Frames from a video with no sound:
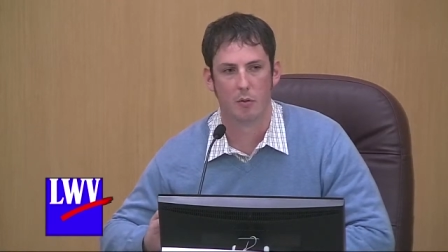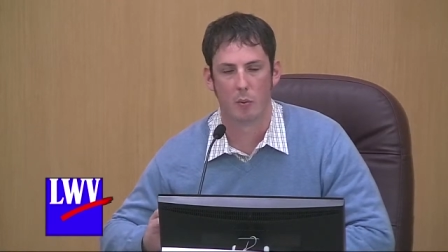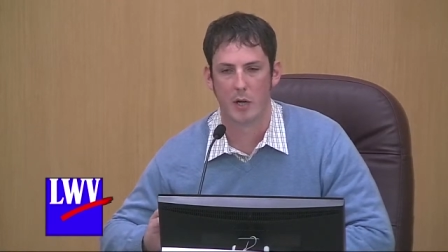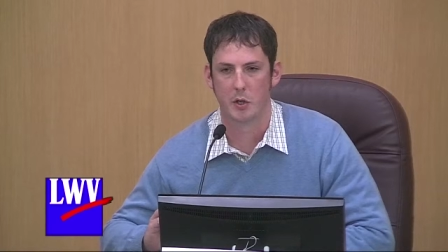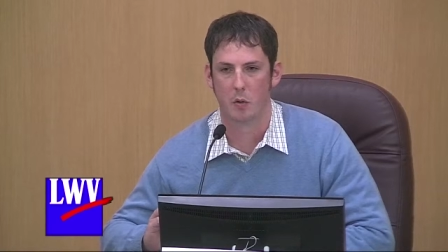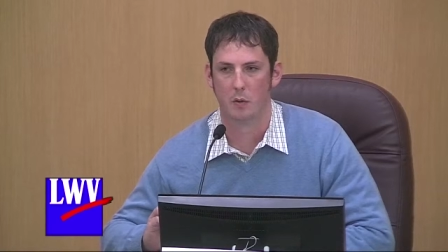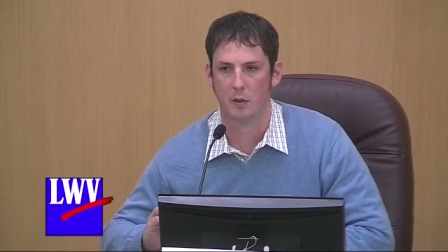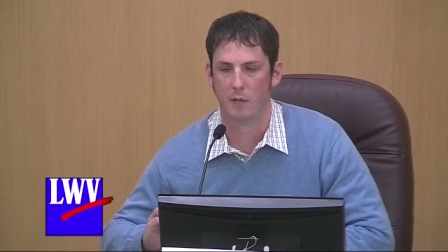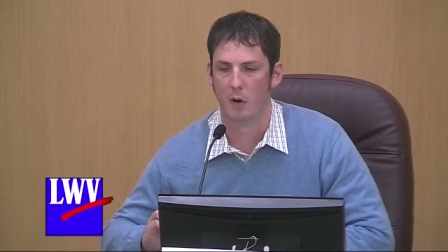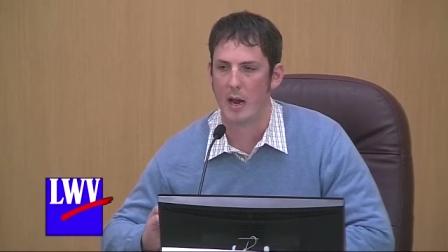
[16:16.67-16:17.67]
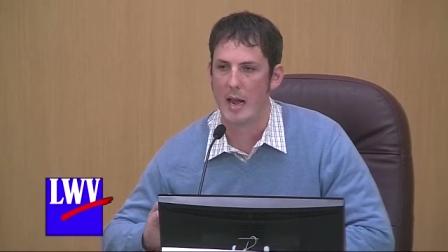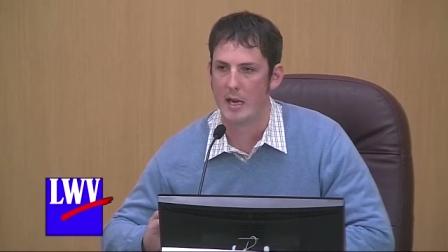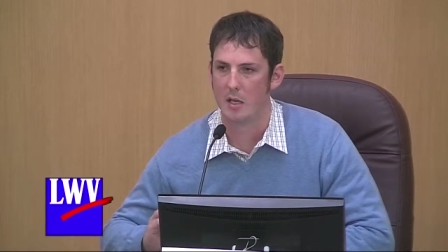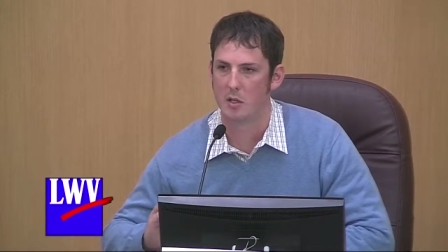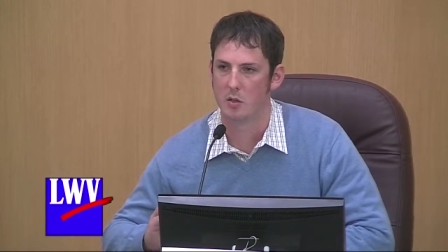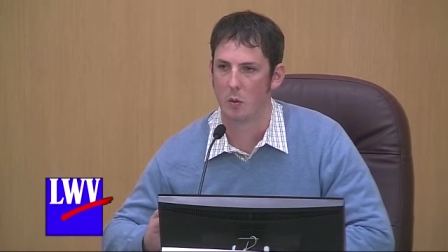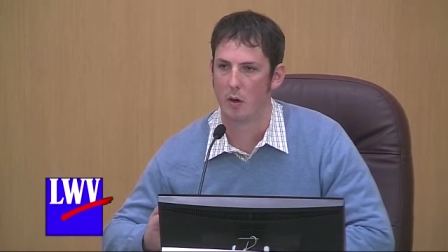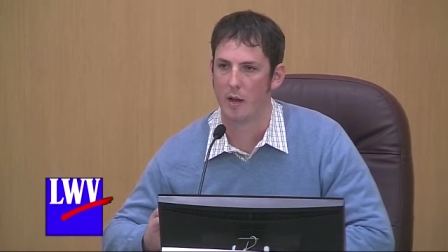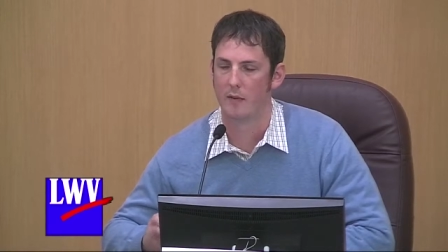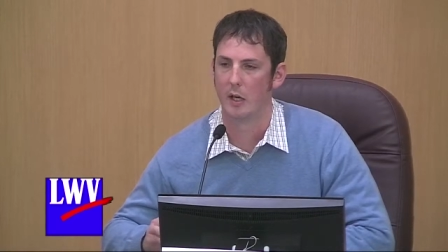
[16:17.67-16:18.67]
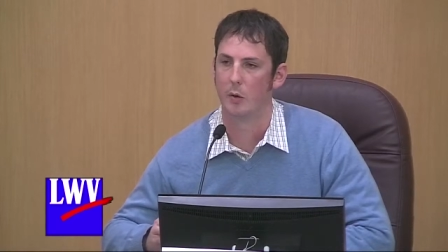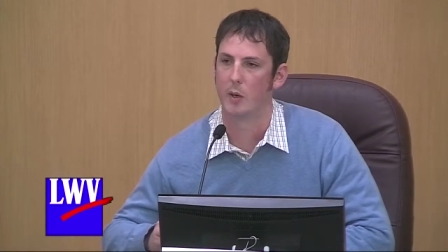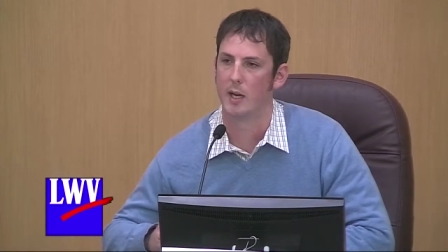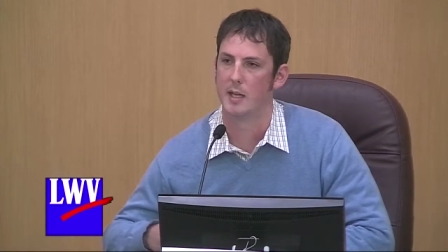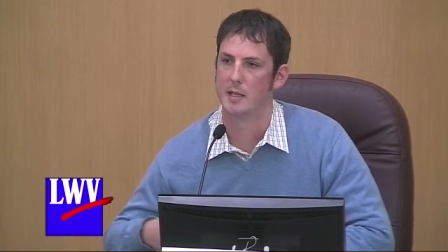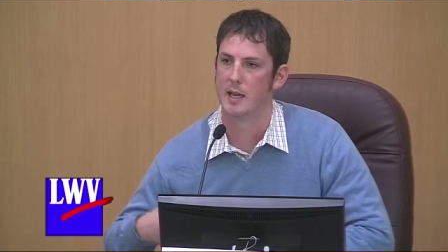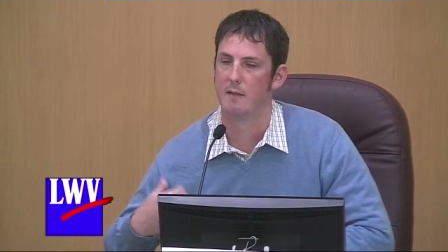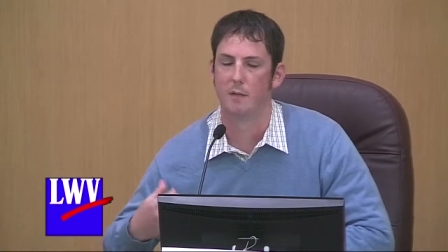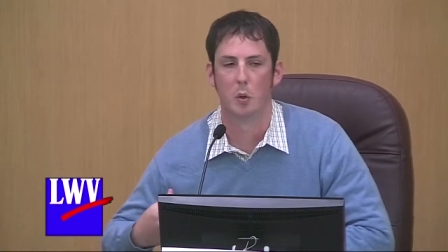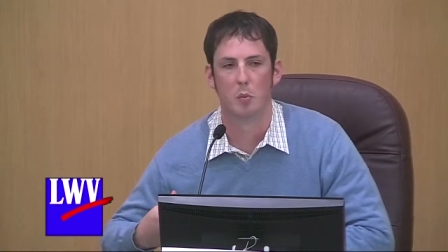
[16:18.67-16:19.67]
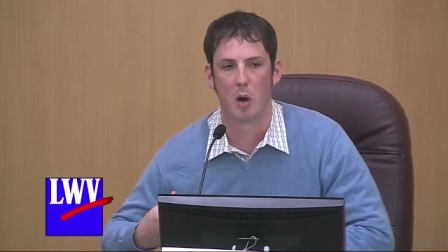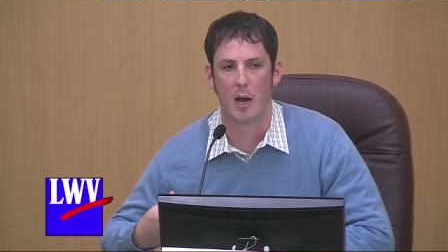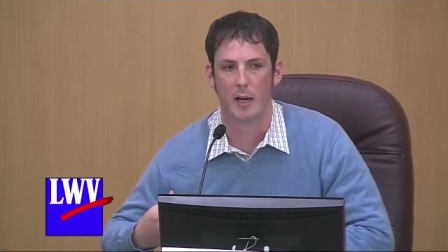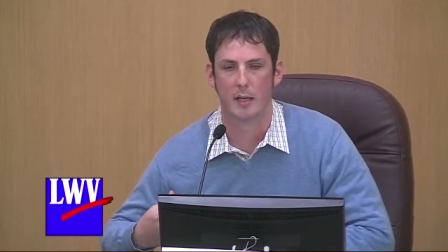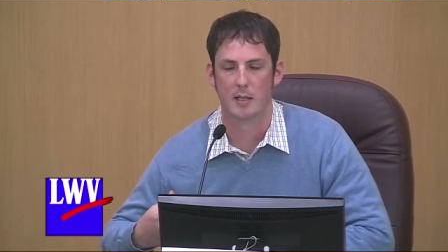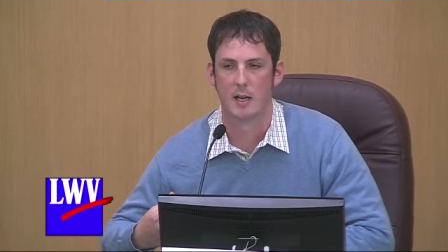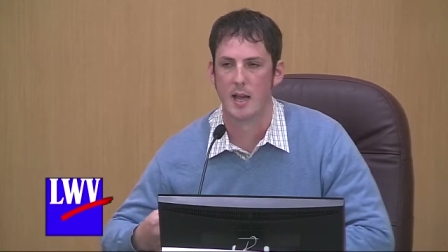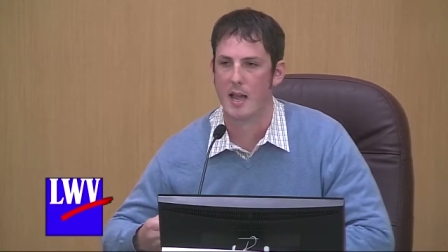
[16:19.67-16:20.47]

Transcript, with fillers: threshold for any sort of ingredients in food products.